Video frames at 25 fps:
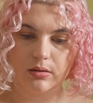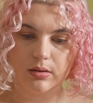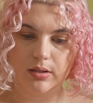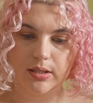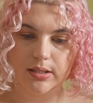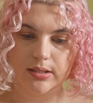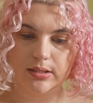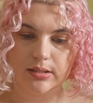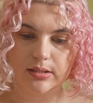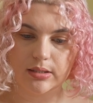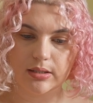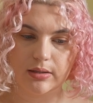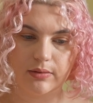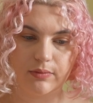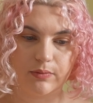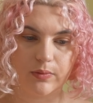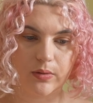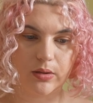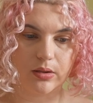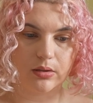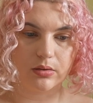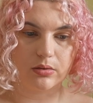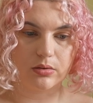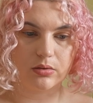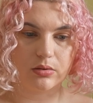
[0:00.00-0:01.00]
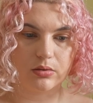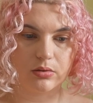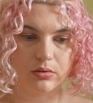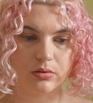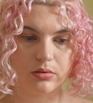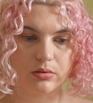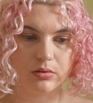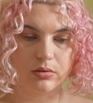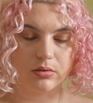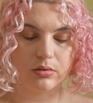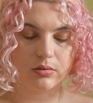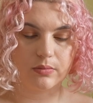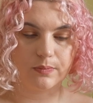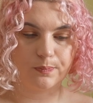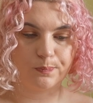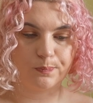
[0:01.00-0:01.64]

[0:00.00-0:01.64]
Let's see if we can do.